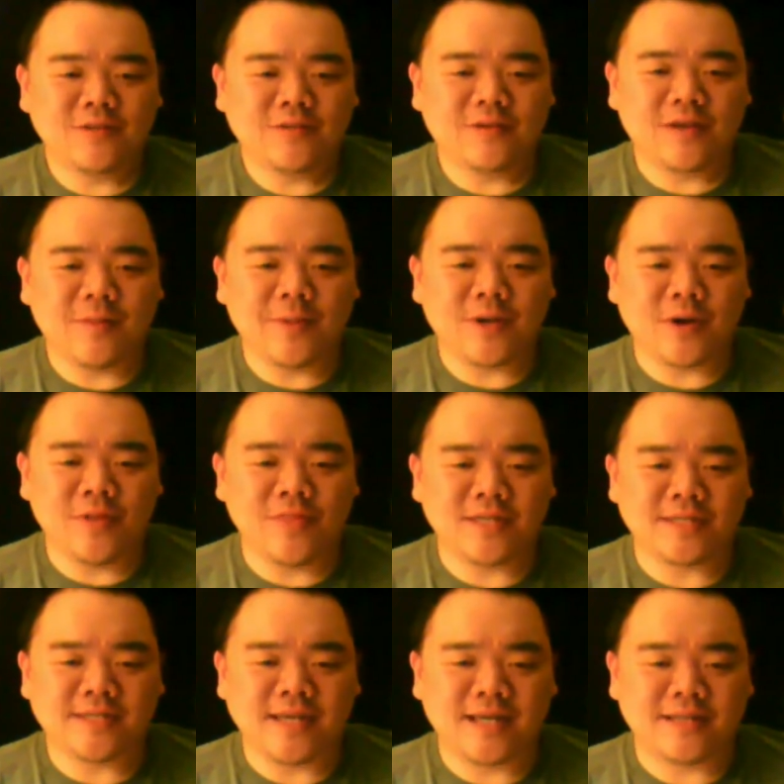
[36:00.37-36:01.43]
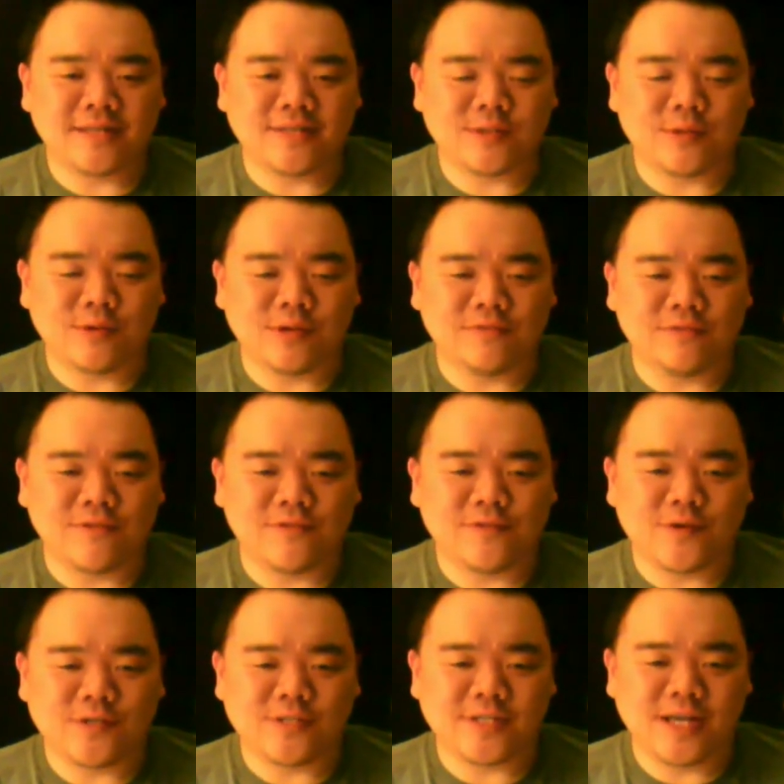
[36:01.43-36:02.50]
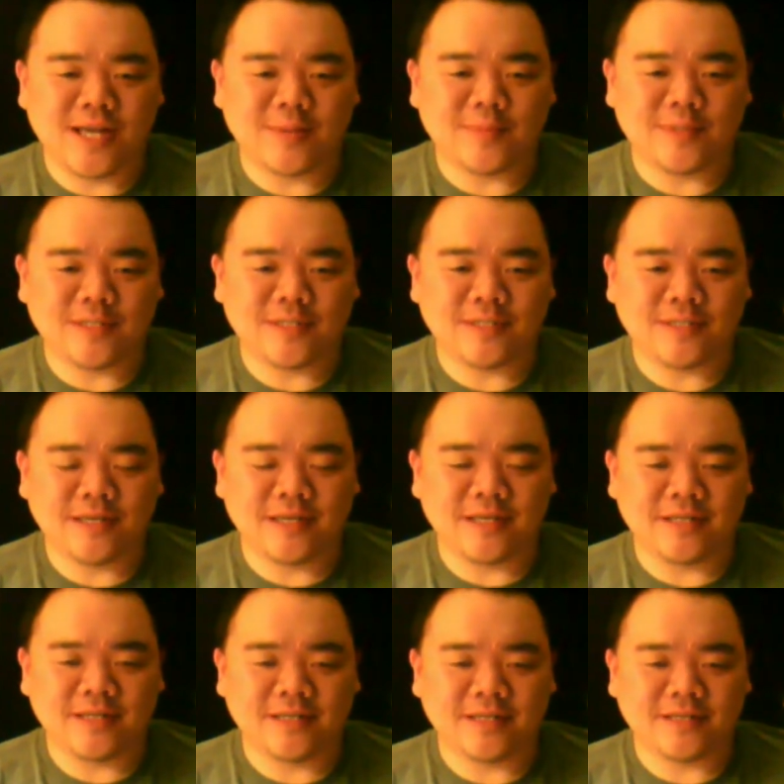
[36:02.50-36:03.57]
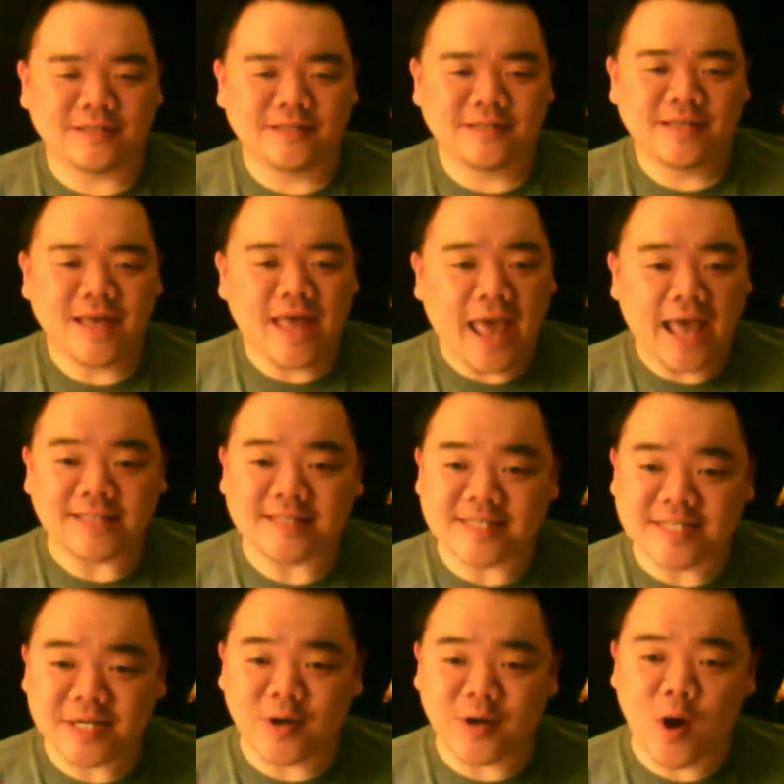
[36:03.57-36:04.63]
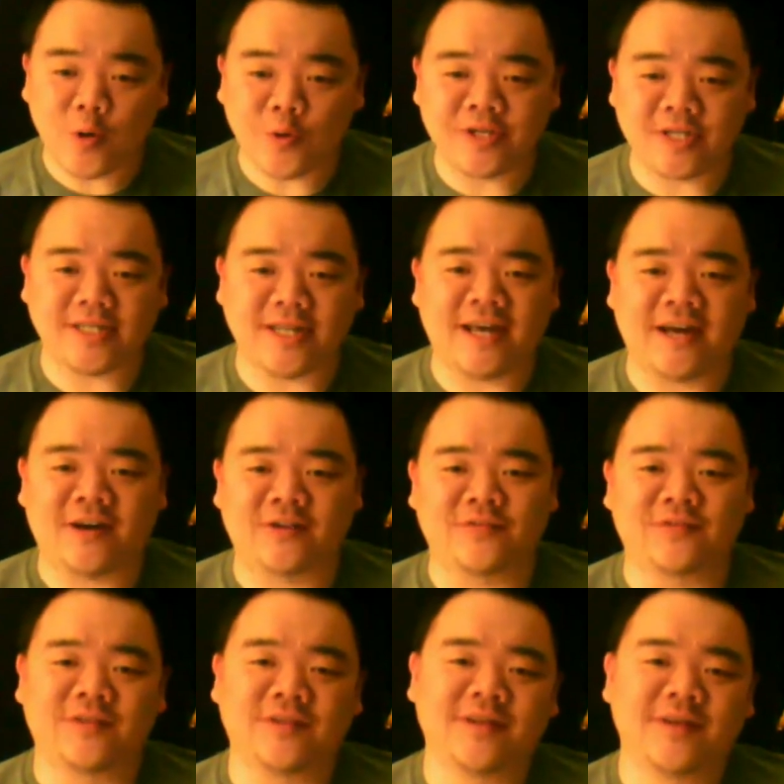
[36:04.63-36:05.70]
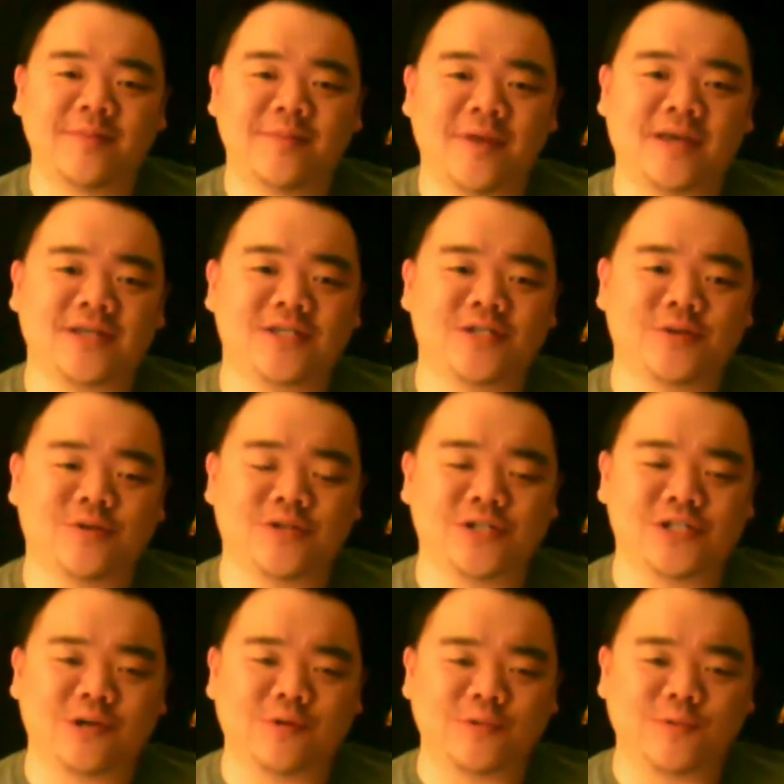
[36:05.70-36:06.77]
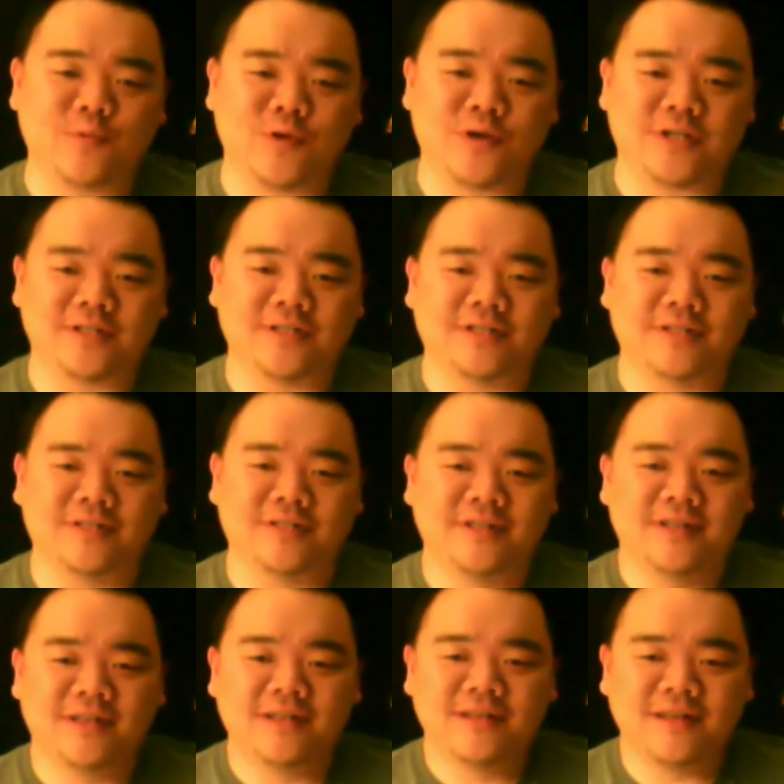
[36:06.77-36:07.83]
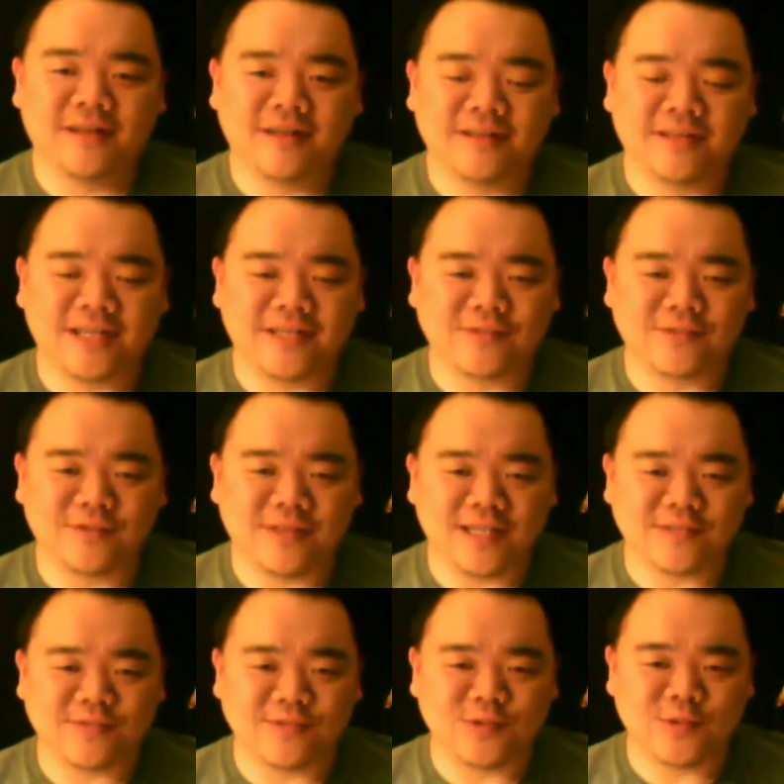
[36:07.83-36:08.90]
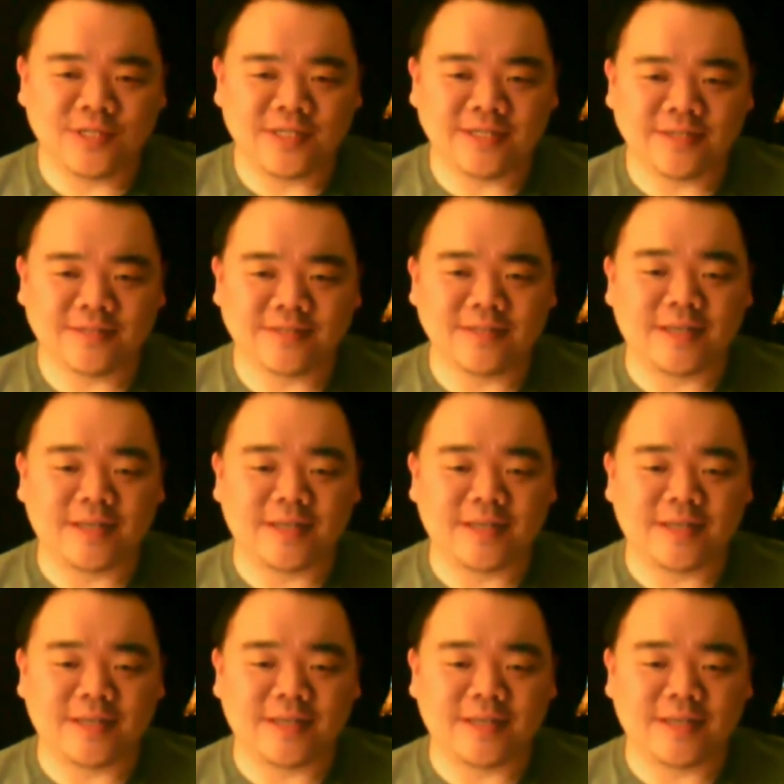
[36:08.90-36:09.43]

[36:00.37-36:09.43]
coming on this side of the screen for the first time and still holding it down, making sure the show is working. Thanks for doing it, Nelson.